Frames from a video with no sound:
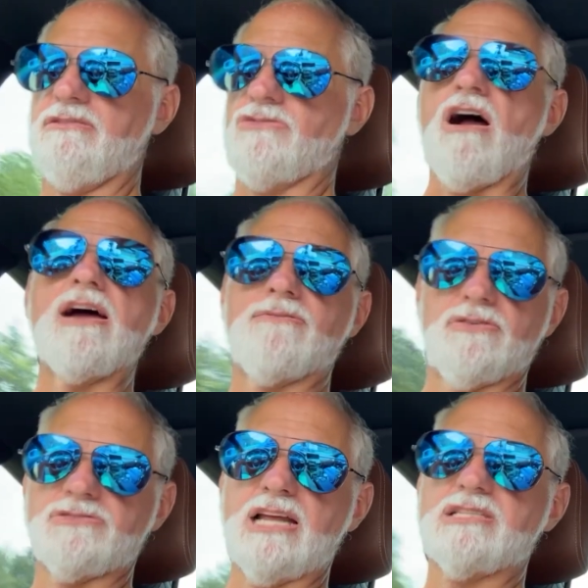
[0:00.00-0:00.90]

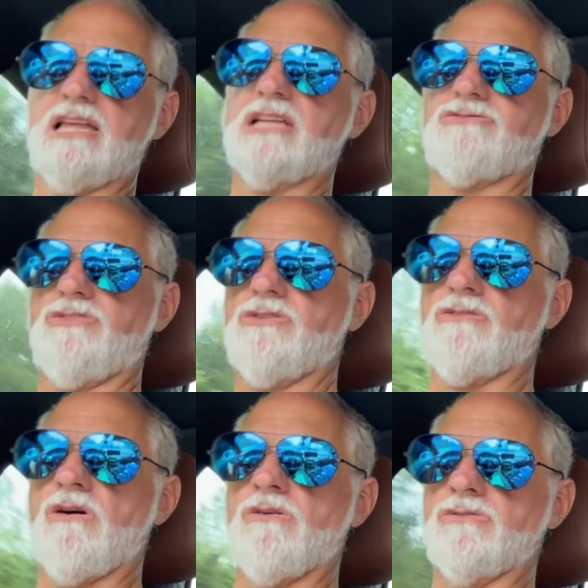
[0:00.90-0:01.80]
drivers, that's for
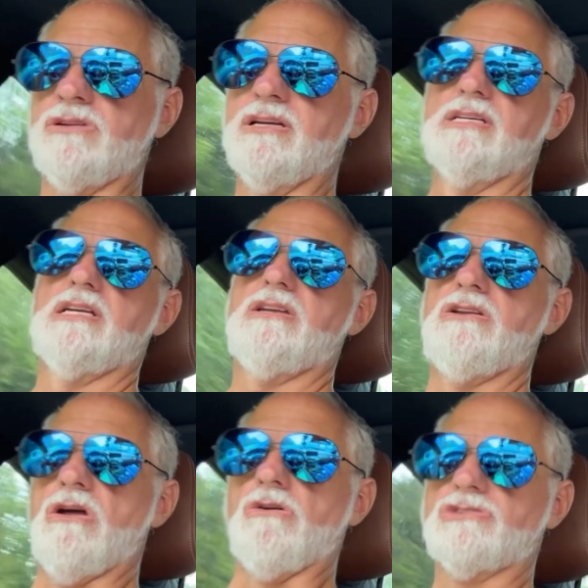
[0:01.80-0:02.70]
their
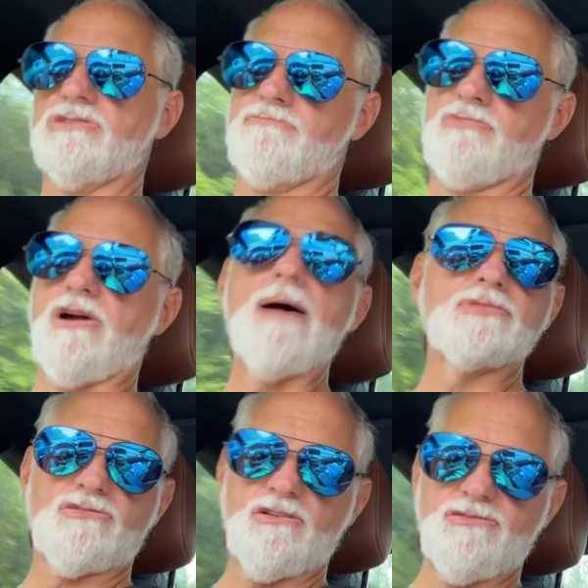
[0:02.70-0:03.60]
own notes,
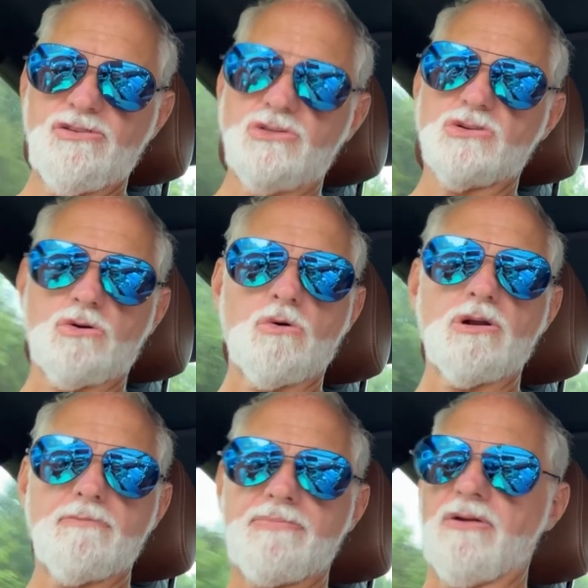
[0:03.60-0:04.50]
perhaps for a future
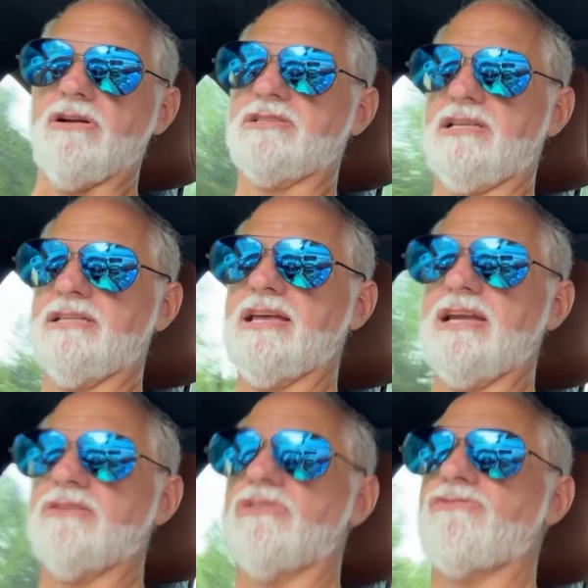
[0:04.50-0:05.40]
court appearance that they
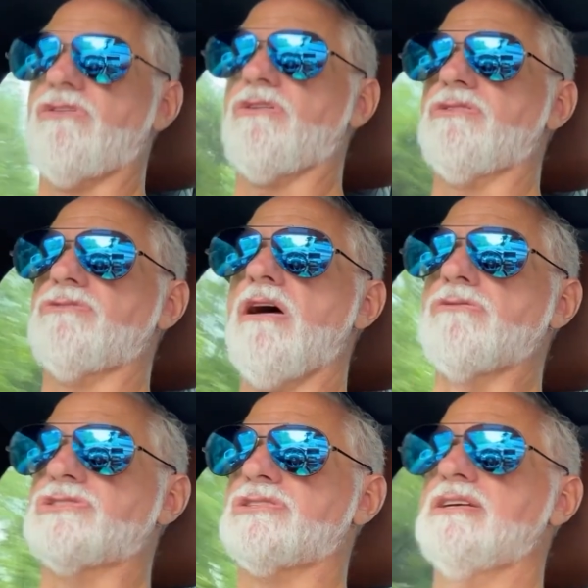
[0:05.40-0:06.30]
can refer to their
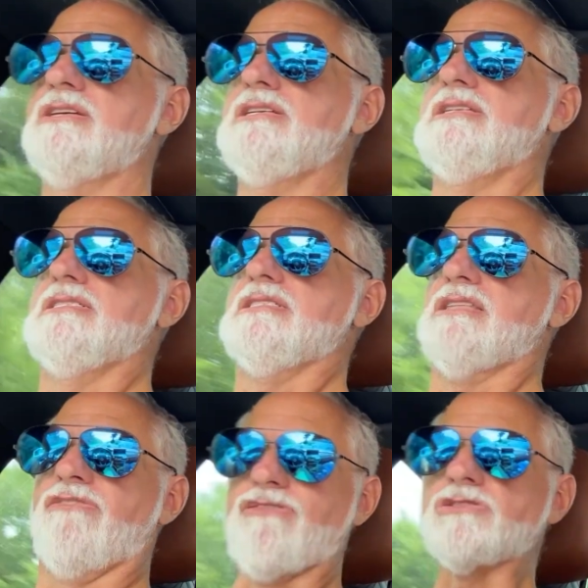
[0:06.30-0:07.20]
notes.
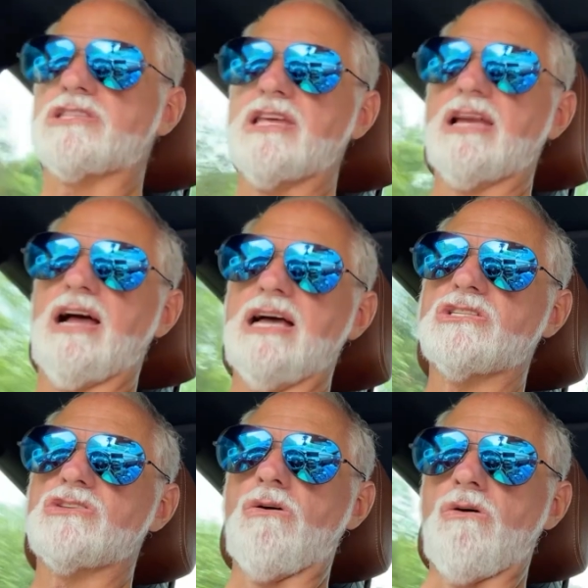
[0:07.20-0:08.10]
The first thing I
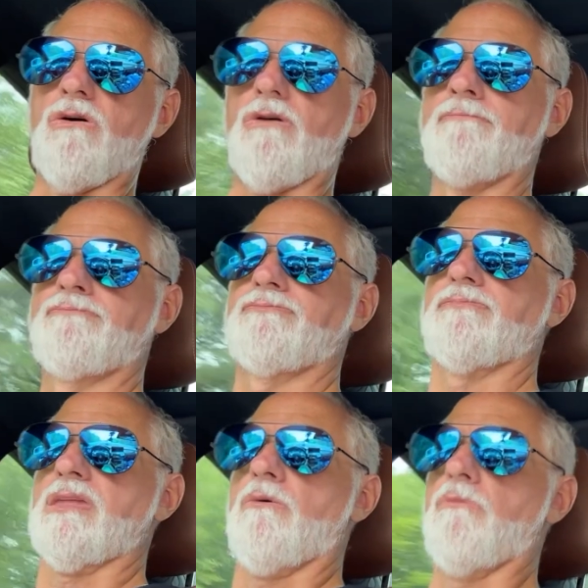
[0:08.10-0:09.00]
saw
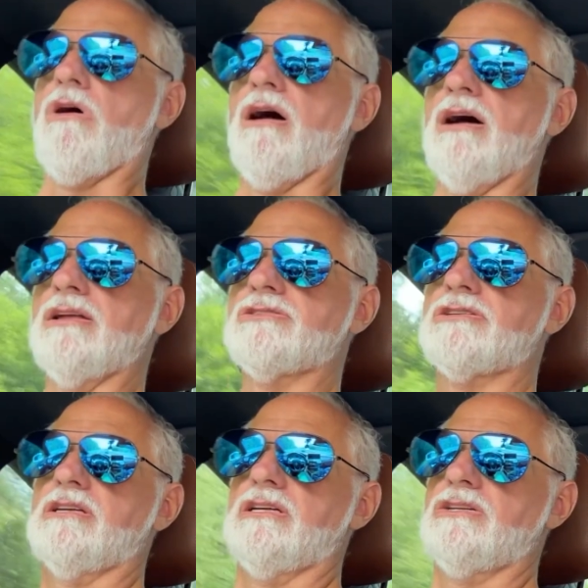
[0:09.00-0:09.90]

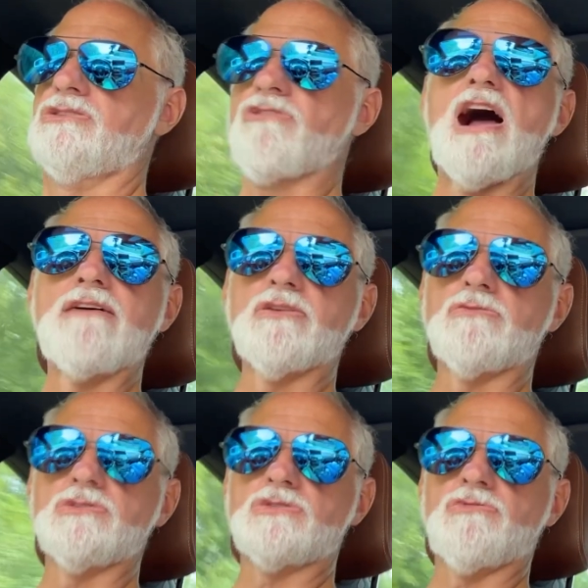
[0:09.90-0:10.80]
was driver
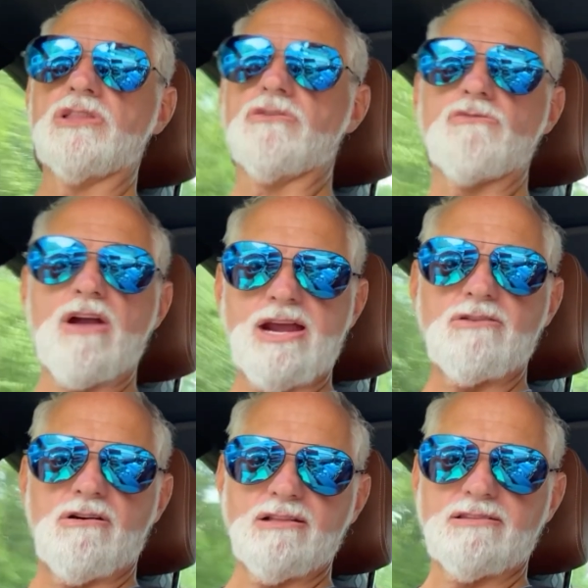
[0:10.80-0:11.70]
was with a
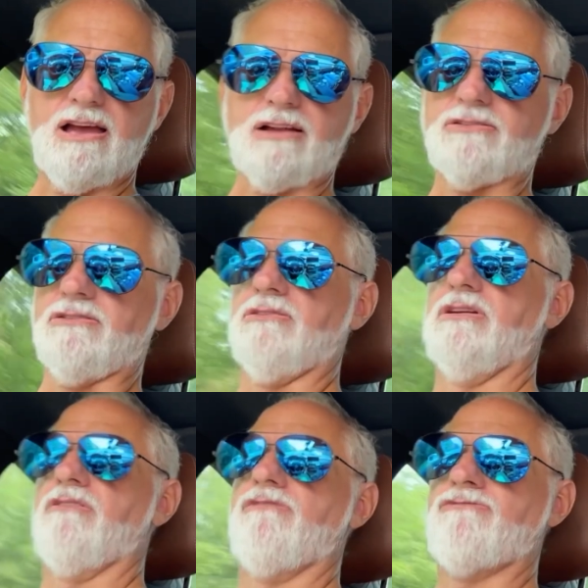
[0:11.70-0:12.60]
radar detector.
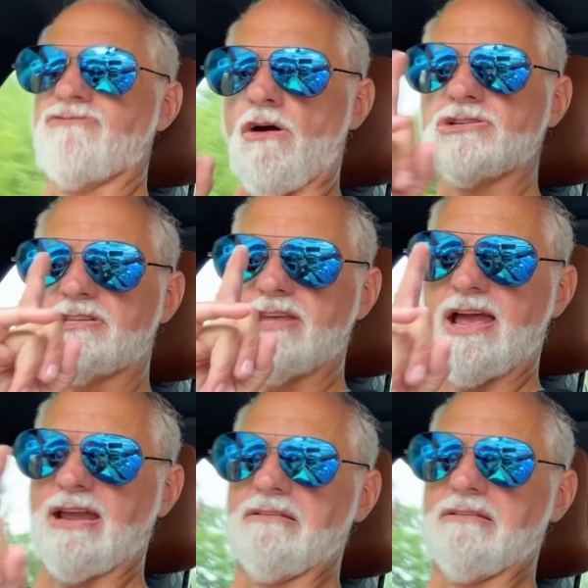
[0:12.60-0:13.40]
First thing.